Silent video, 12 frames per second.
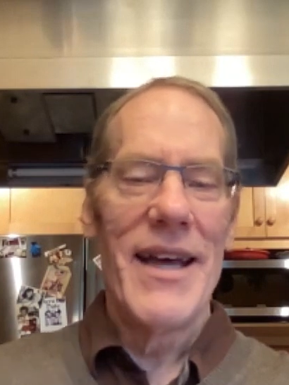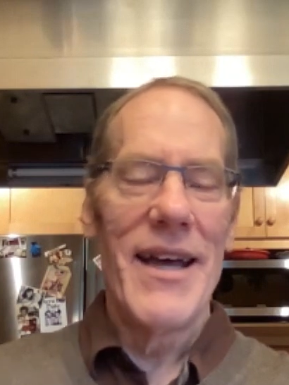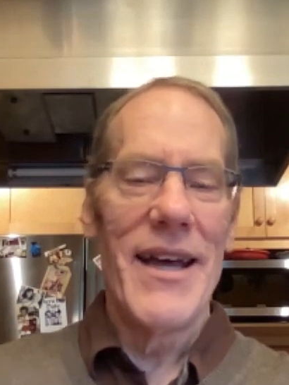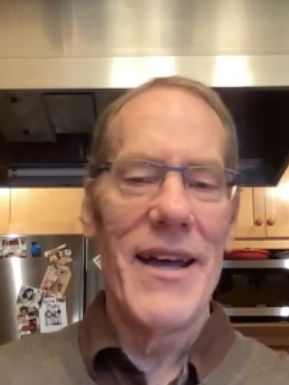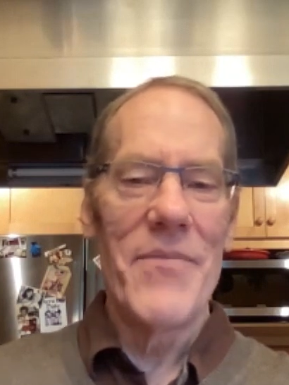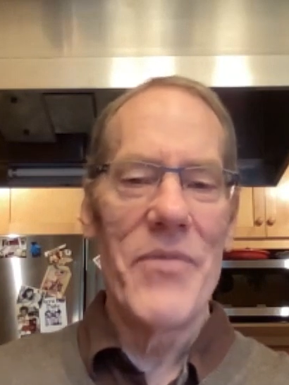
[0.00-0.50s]

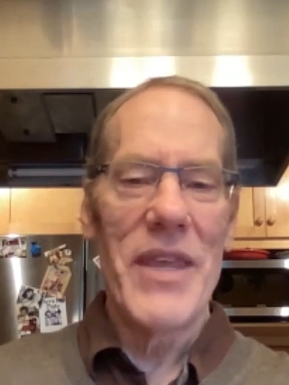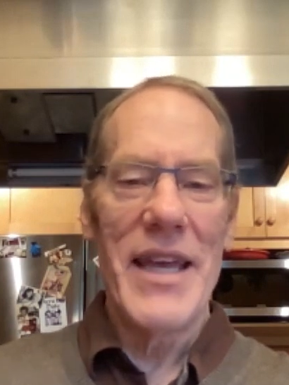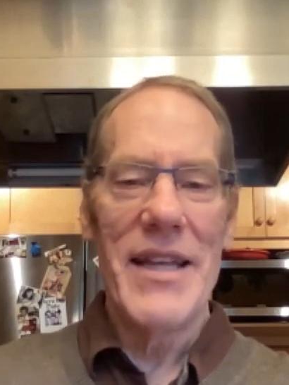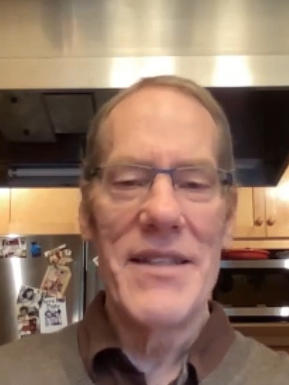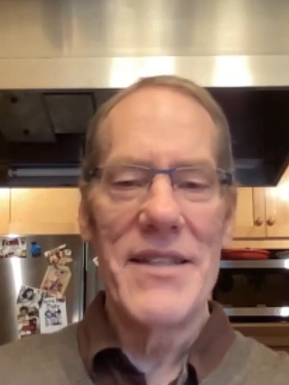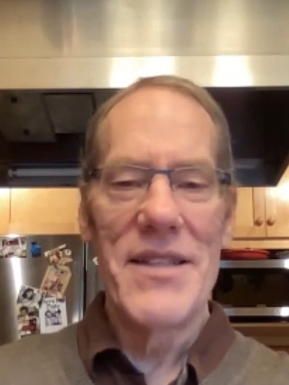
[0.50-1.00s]
Um,
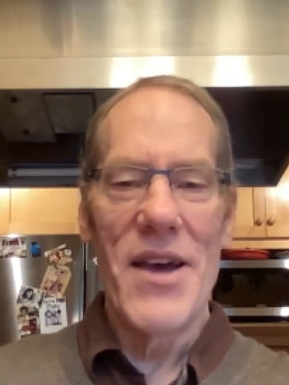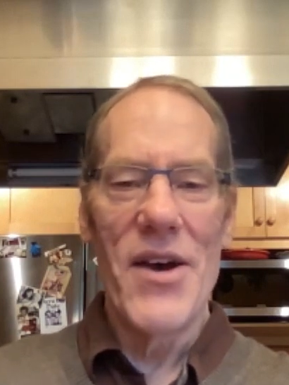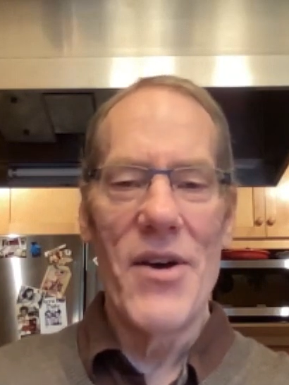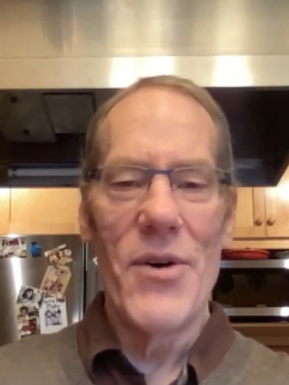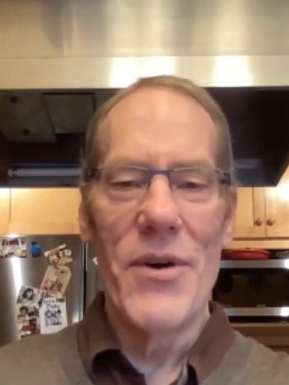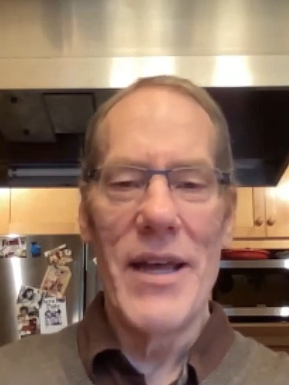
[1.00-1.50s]
and
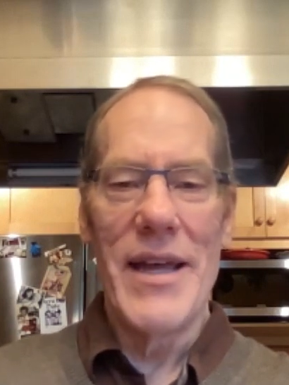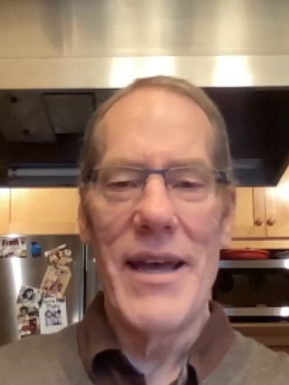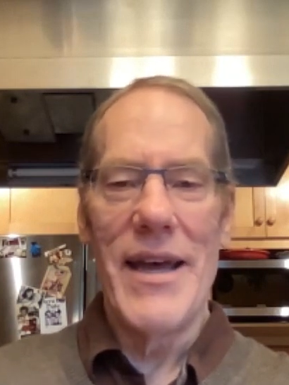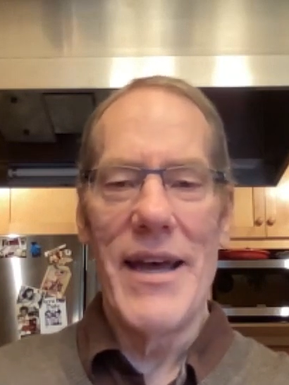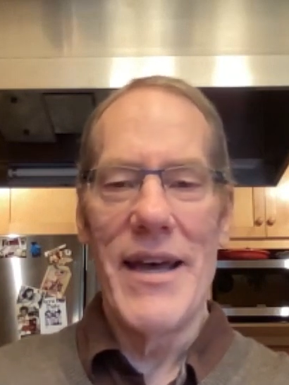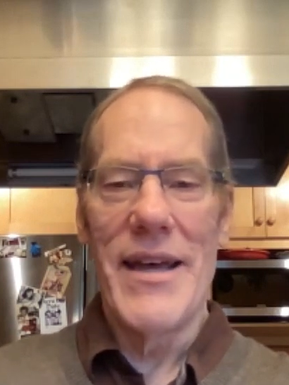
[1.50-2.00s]
so
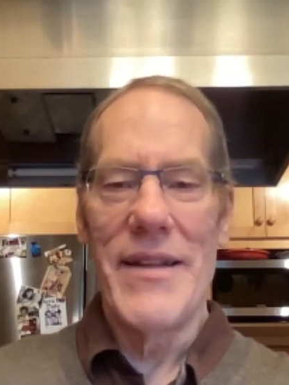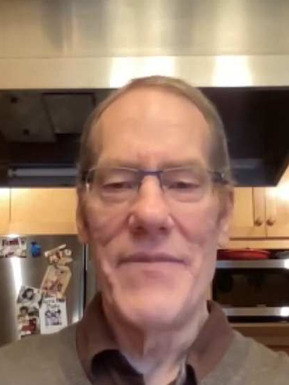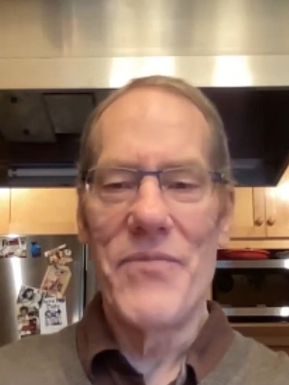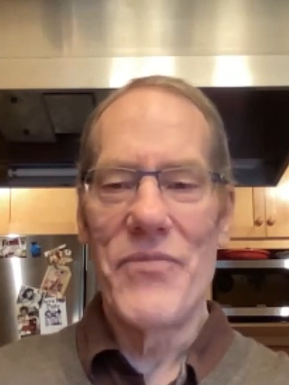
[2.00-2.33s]
uh,